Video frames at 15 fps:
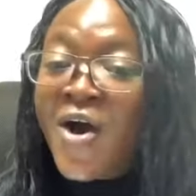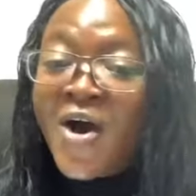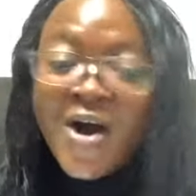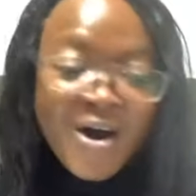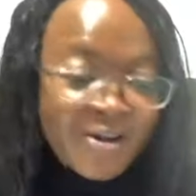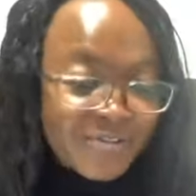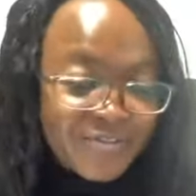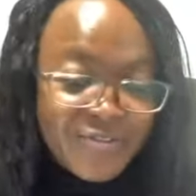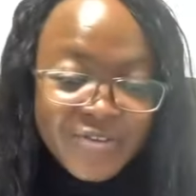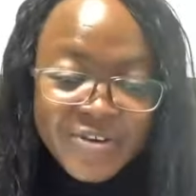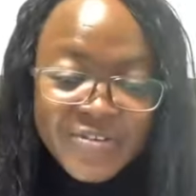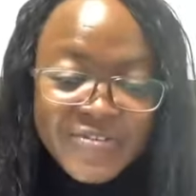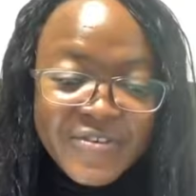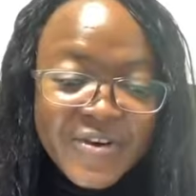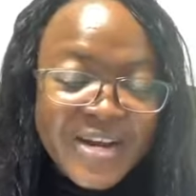All
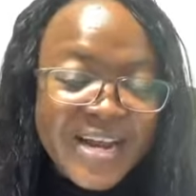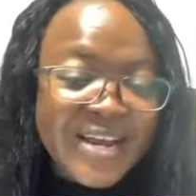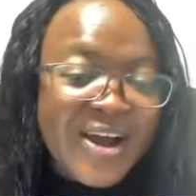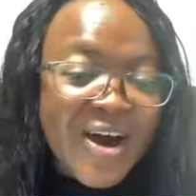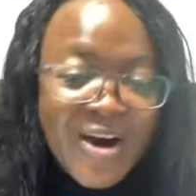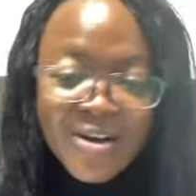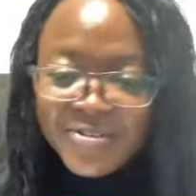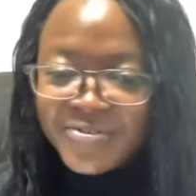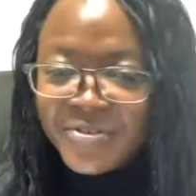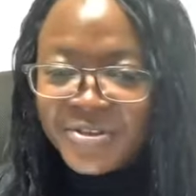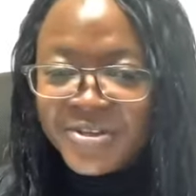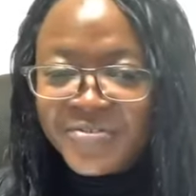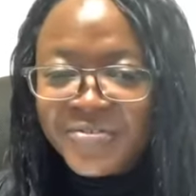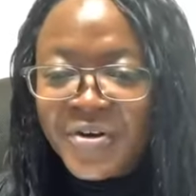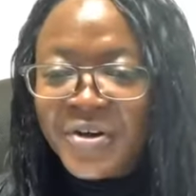fully
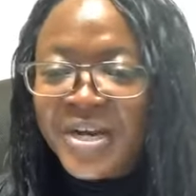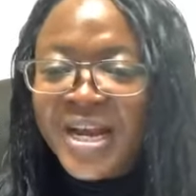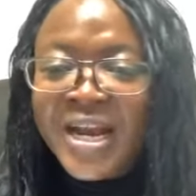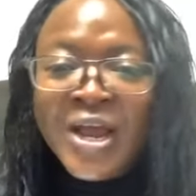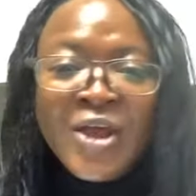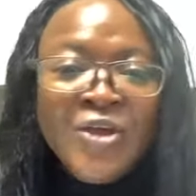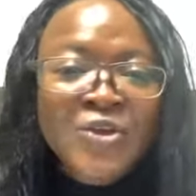funded.